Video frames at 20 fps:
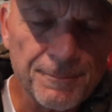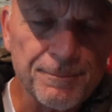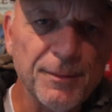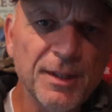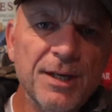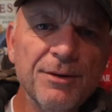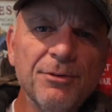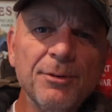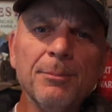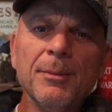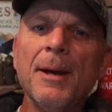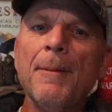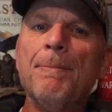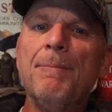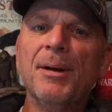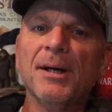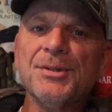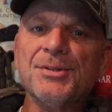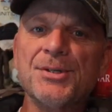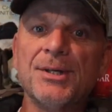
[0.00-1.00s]
Even my
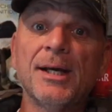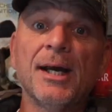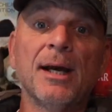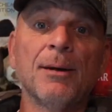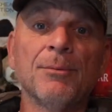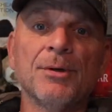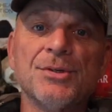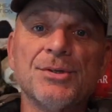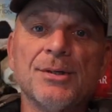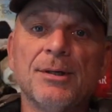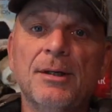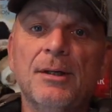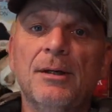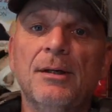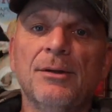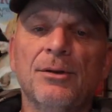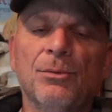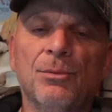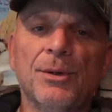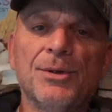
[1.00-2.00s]
best cameras,
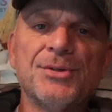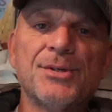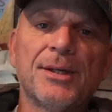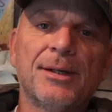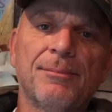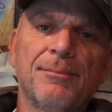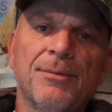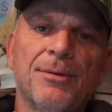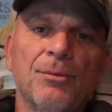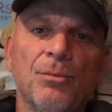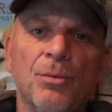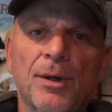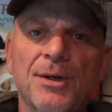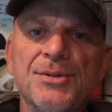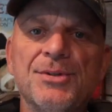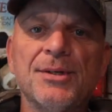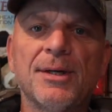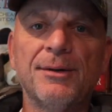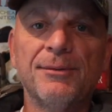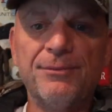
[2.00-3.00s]
the ones
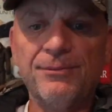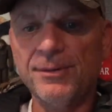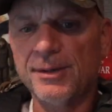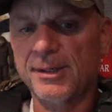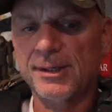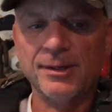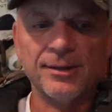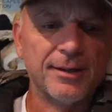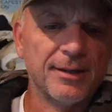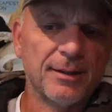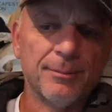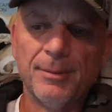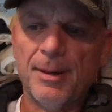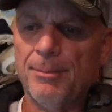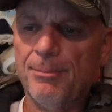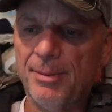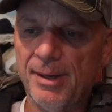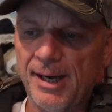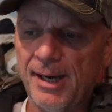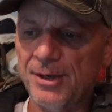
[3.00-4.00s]
that I figured out of my
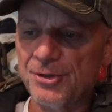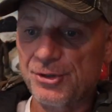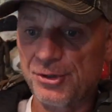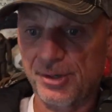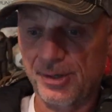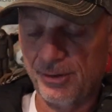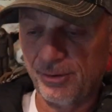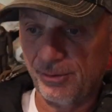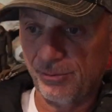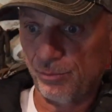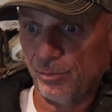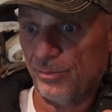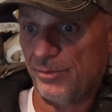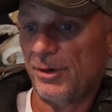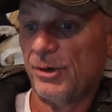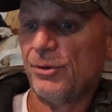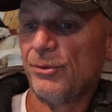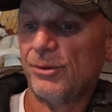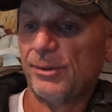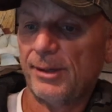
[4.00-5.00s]
batch that are
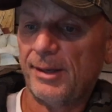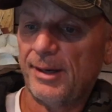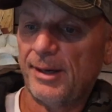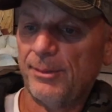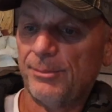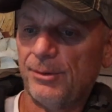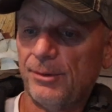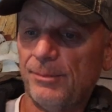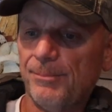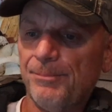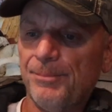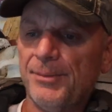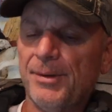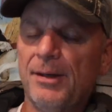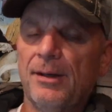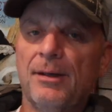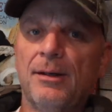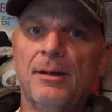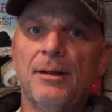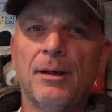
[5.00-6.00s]
very reliable,
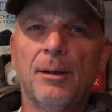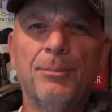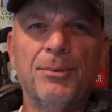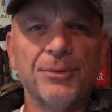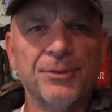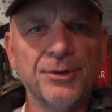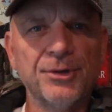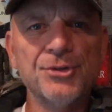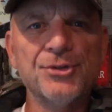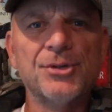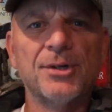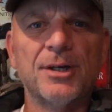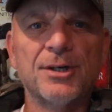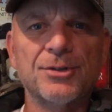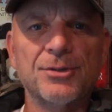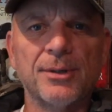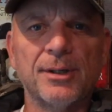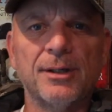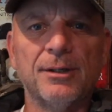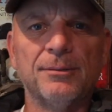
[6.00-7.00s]
I put those on a
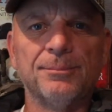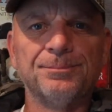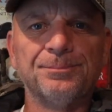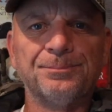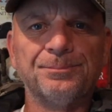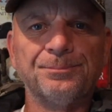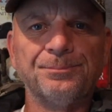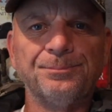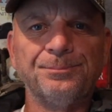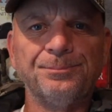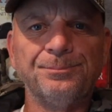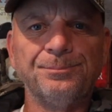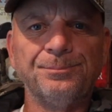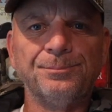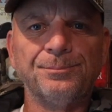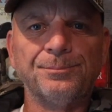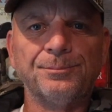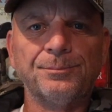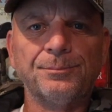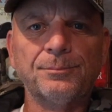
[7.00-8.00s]
trail.
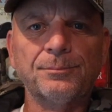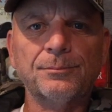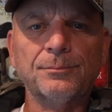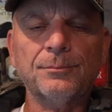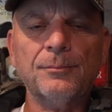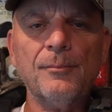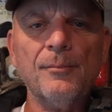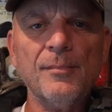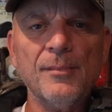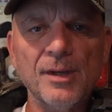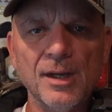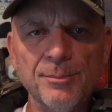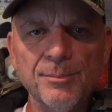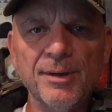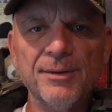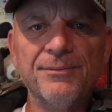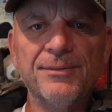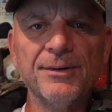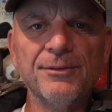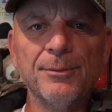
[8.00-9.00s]
And
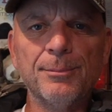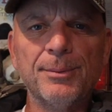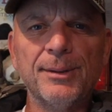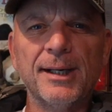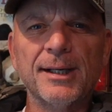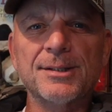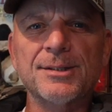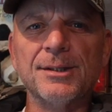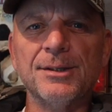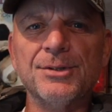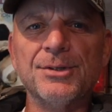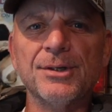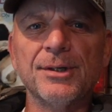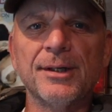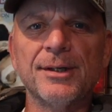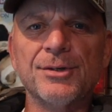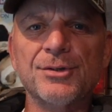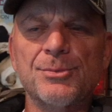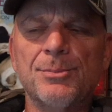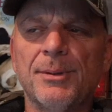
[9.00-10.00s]
my favorite blacktail deer
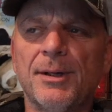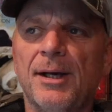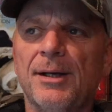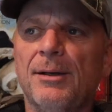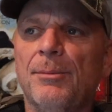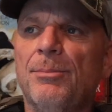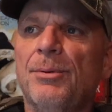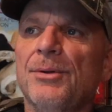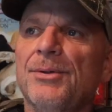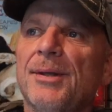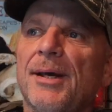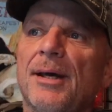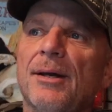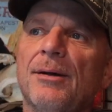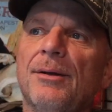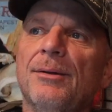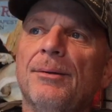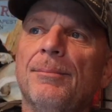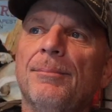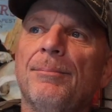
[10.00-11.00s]
hunting spot, and I'll put that
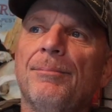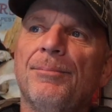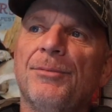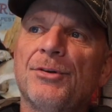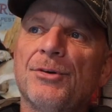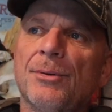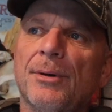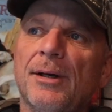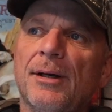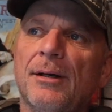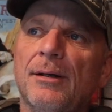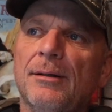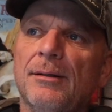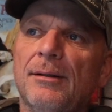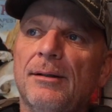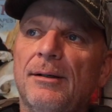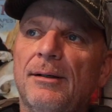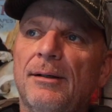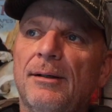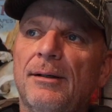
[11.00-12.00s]
on the trail.
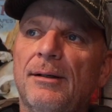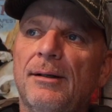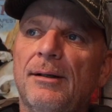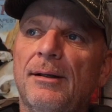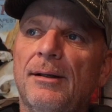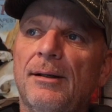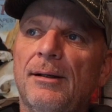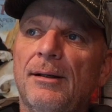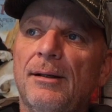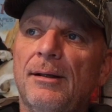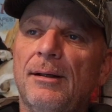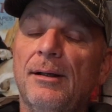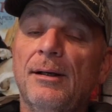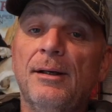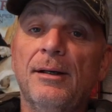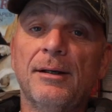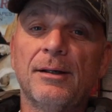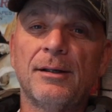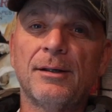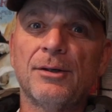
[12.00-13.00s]

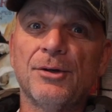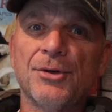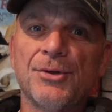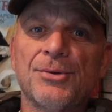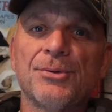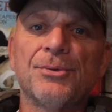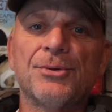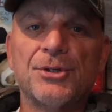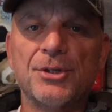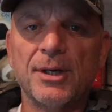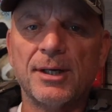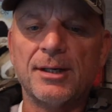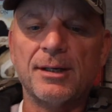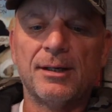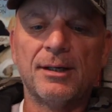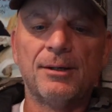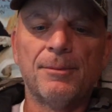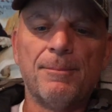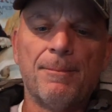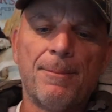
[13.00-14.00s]
And I'll go through checking
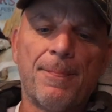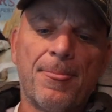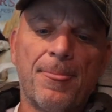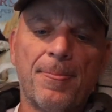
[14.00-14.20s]
the